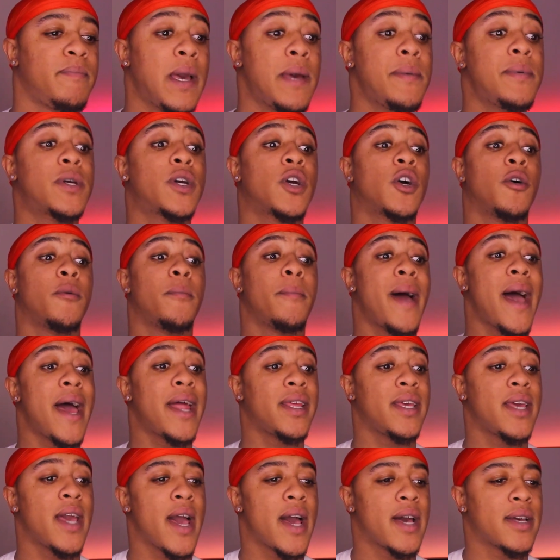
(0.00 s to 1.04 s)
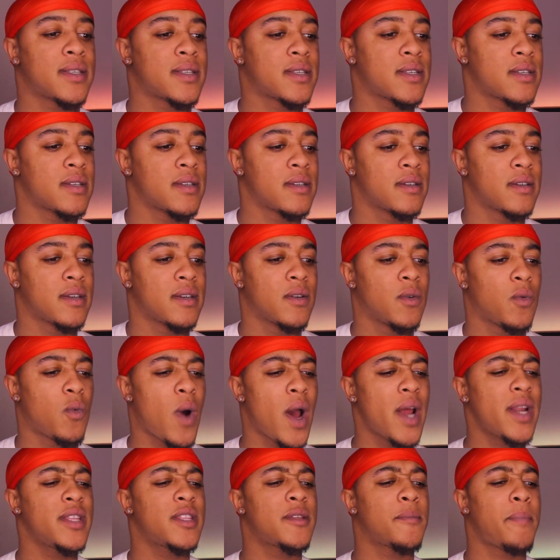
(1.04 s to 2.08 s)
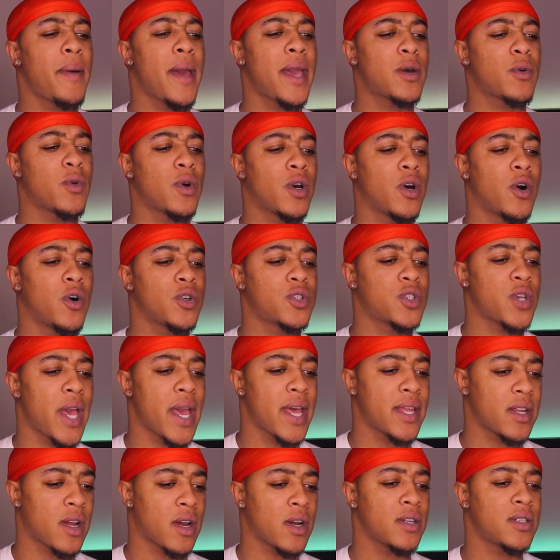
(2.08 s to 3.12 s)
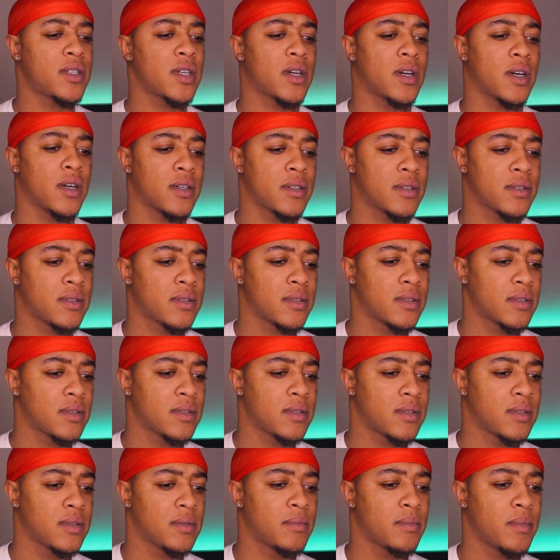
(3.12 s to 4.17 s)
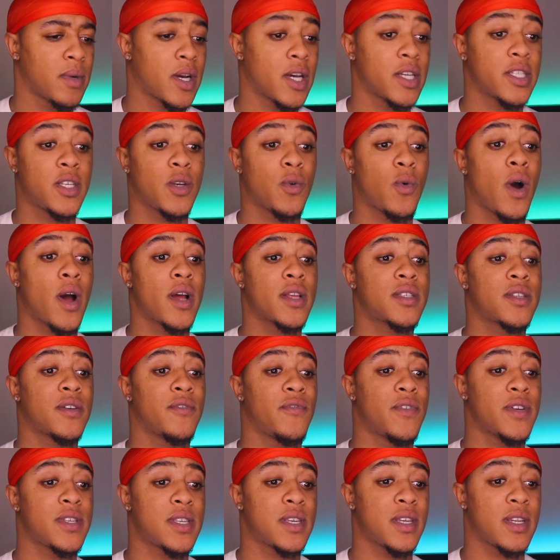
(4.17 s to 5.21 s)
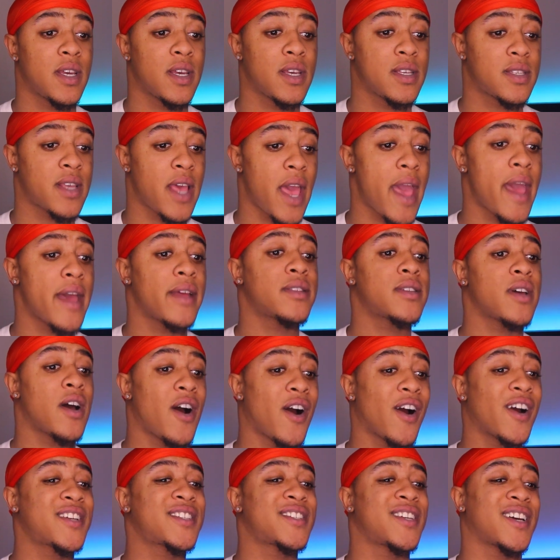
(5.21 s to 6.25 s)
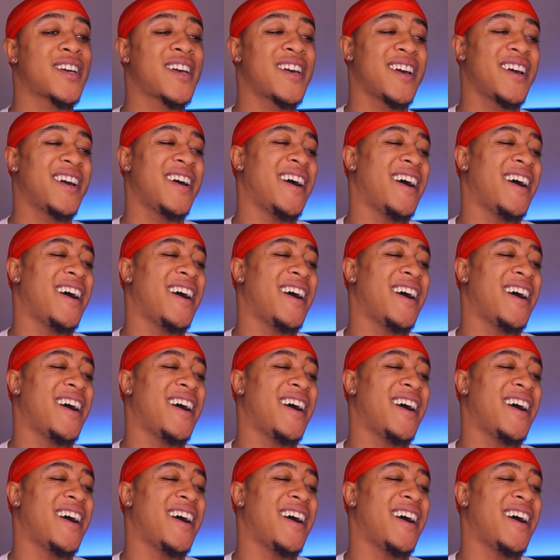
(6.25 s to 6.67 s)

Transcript: Baby girl Maddie asks, why did the penguin go to Antarctica? Because he wanted to visit his Antarctica.